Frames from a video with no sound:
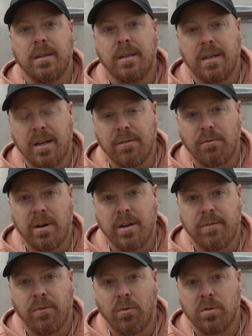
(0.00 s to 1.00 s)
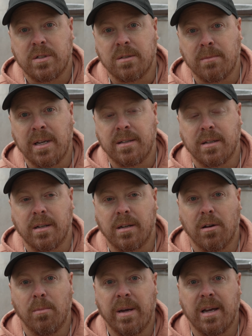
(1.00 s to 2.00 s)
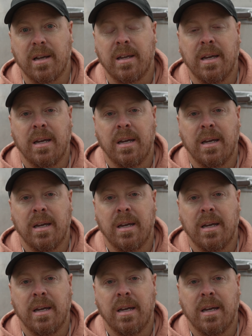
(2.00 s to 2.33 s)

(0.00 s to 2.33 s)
get it ready for Samantha to go back